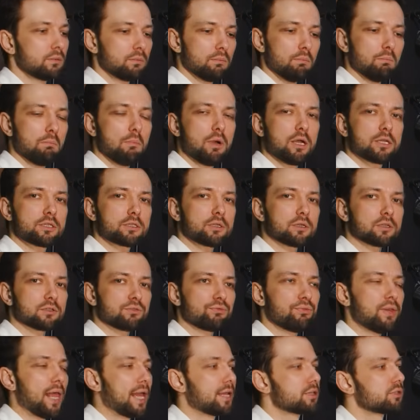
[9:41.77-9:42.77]
muscles,
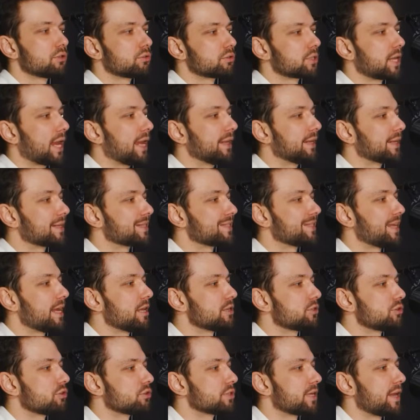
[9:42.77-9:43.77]
flexors and
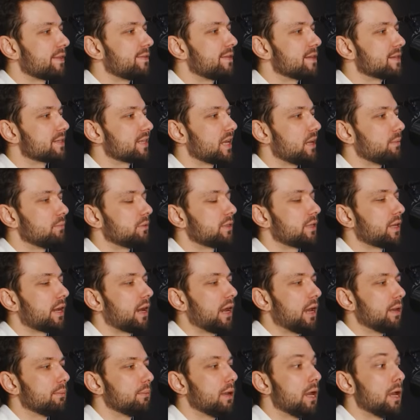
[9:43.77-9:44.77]
extensors at the same
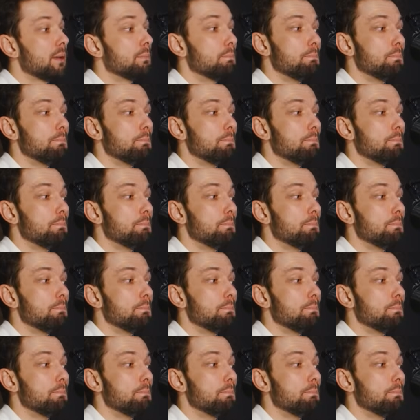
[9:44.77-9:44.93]
time,